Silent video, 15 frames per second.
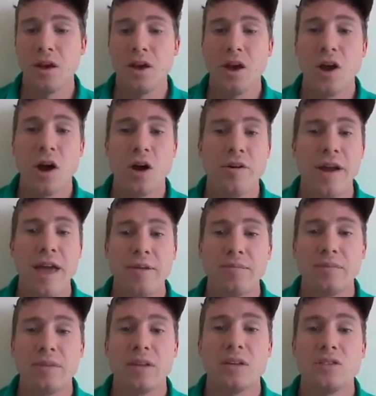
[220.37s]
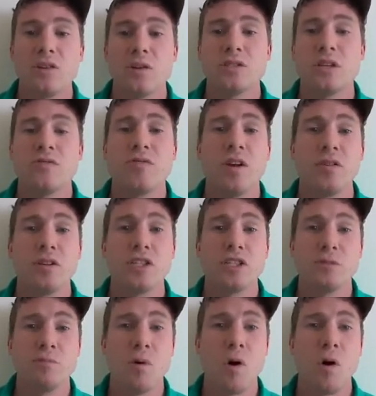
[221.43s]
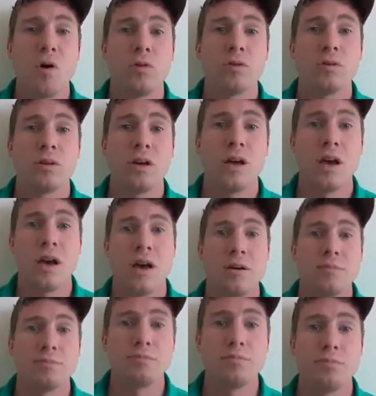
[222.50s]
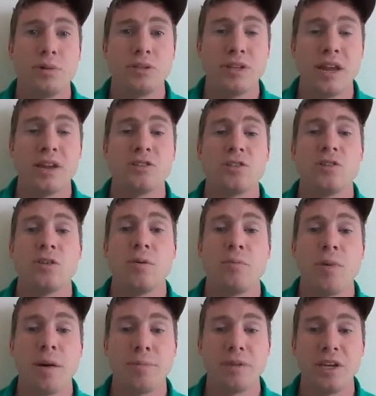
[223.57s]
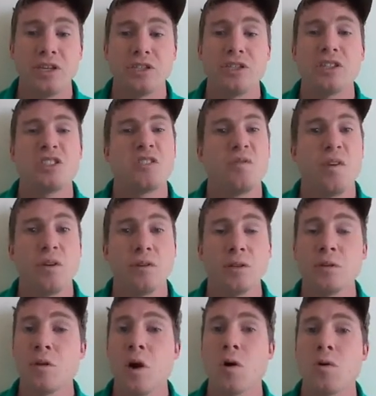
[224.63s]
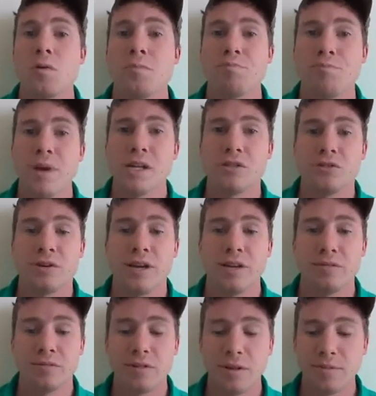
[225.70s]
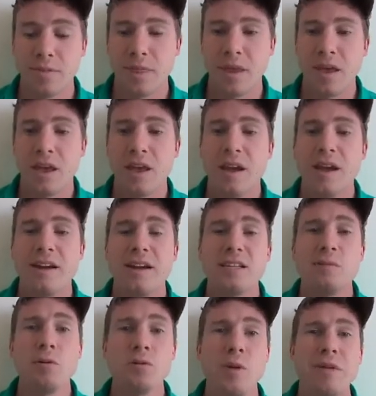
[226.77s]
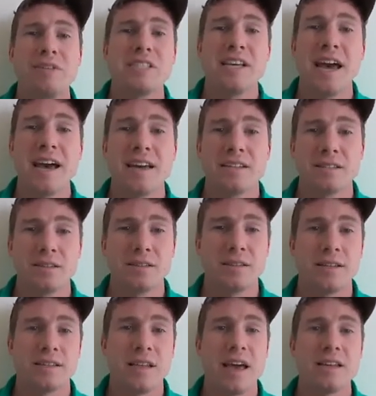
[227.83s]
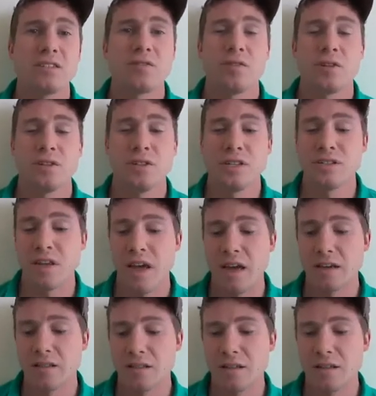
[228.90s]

All right, so it's a fairly small percentage of the population. It's a fairly low base rate. Now suppose we have a test that tests for disease X,